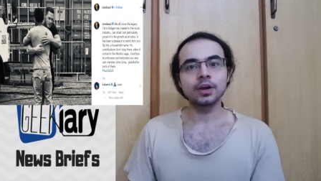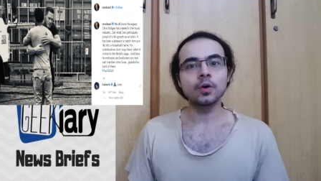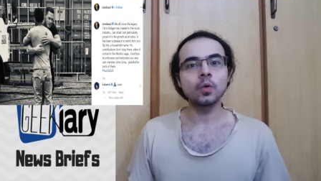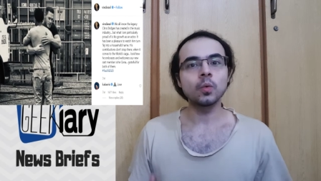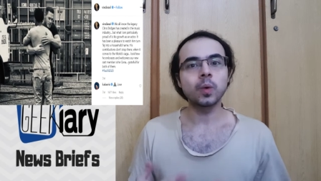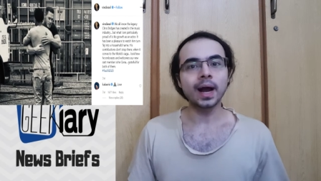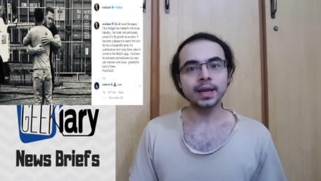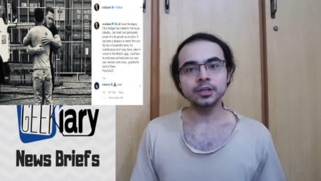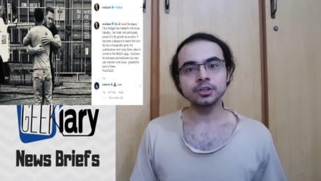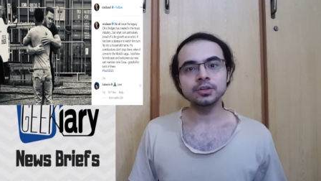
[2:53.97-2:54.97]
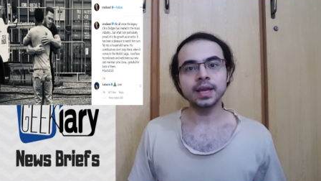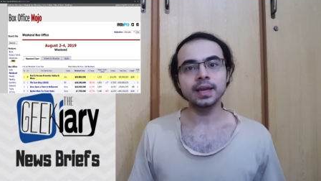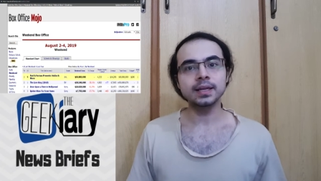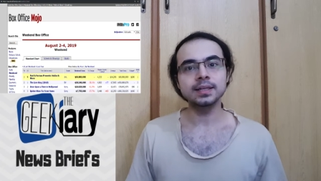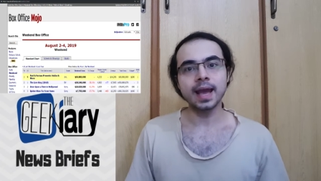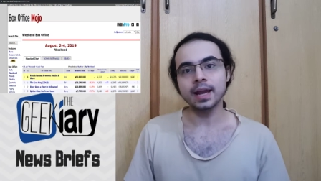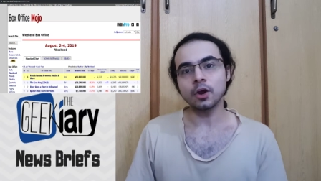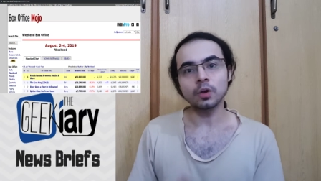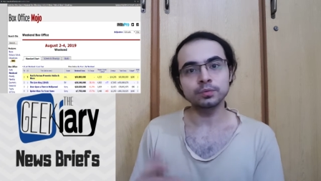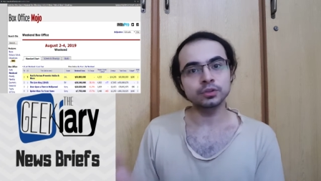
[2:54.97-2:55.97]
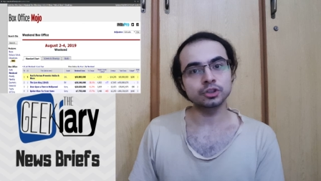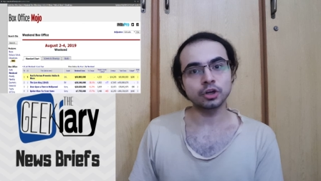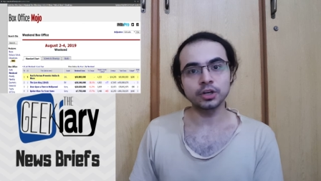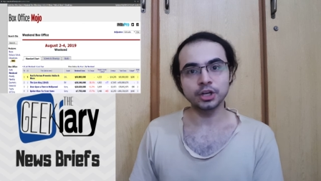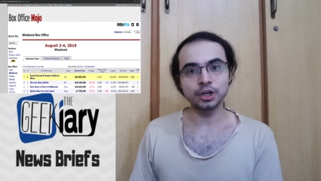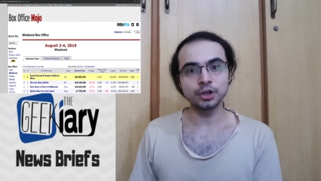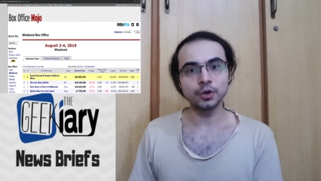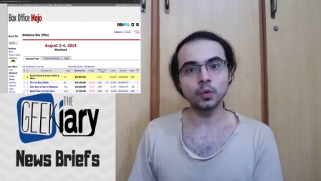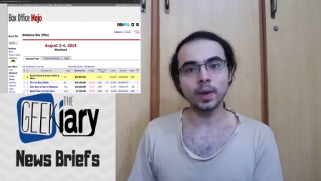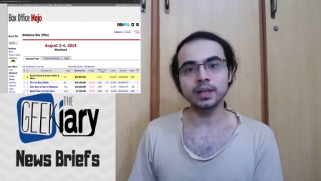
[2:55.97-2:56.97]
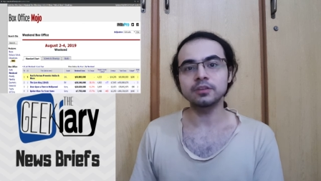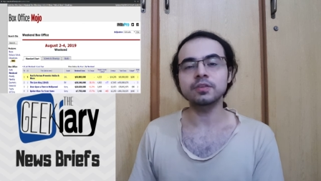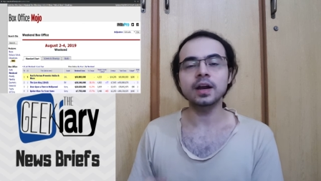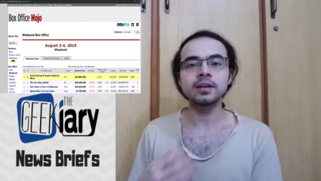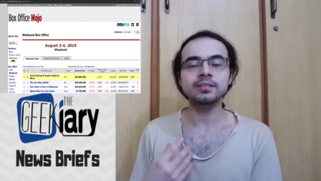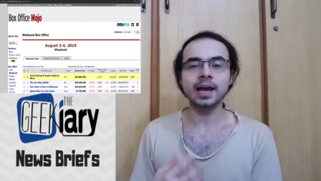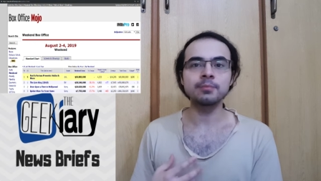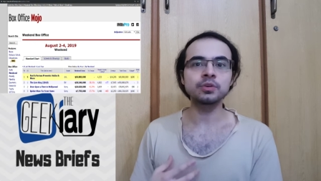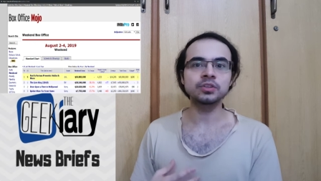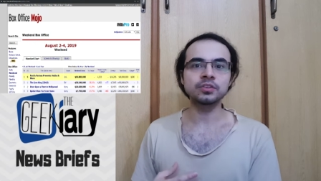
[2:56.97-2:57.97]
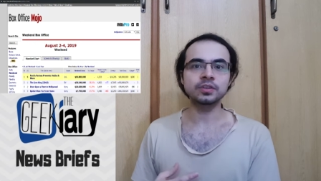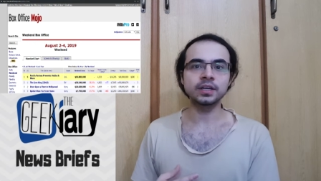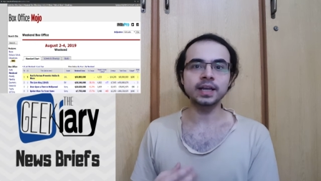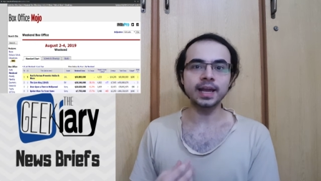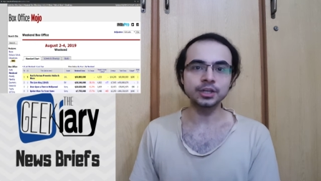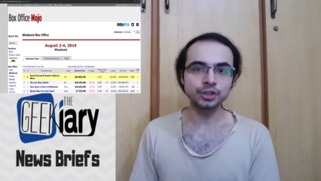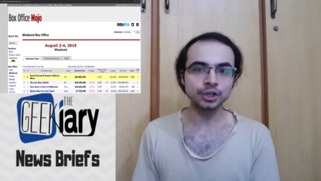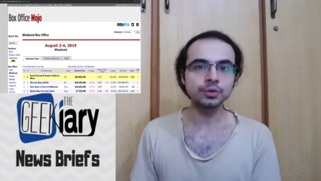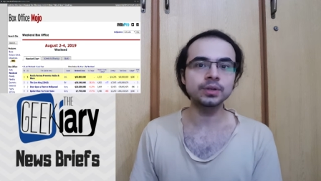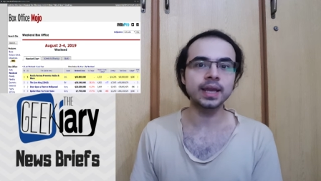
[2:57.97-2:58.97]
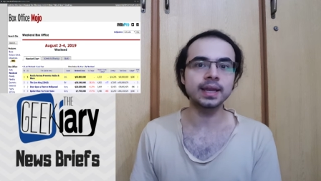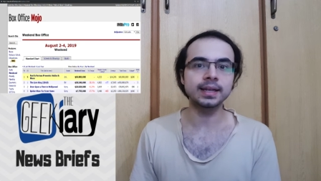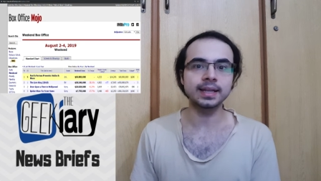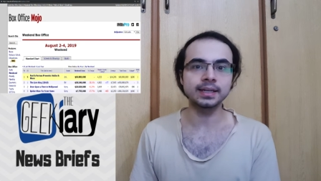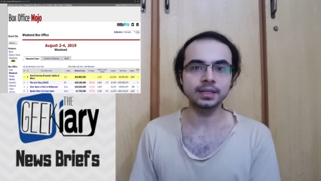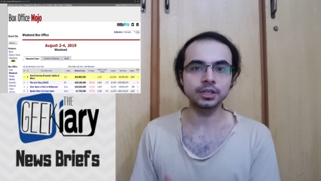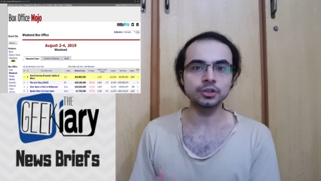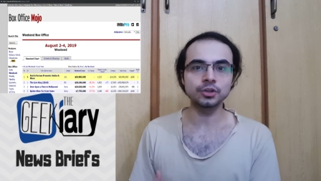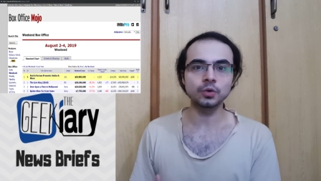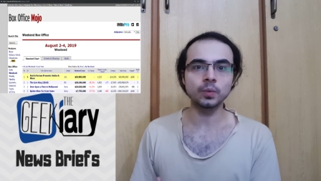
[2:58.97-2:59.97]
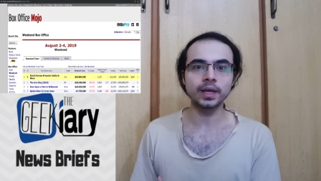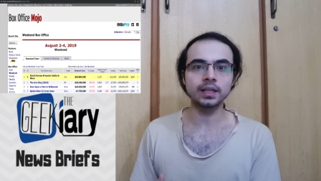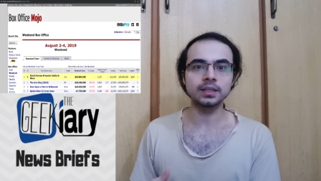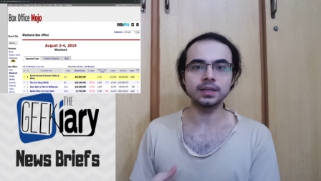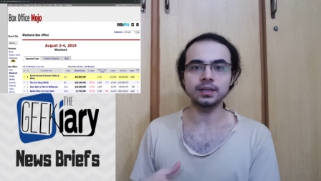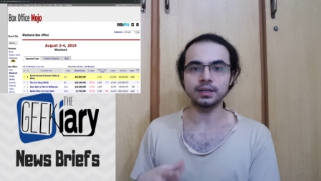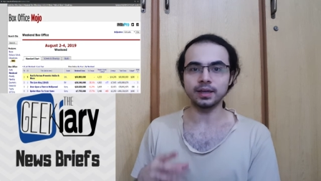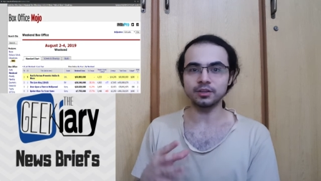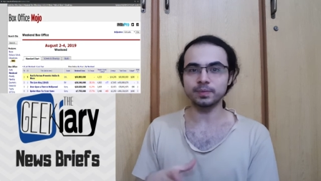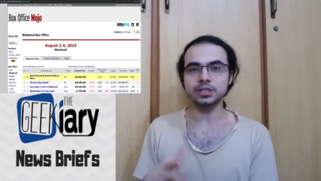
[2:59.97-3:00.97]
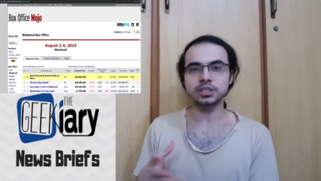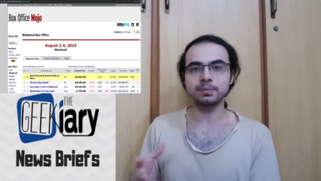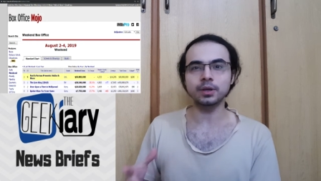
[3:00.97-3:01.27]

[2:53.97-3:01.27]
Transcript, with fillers: so why do you think that hobbs and shaw didn't do well as far as i'm concerned i do think that it didn't do well eh, especially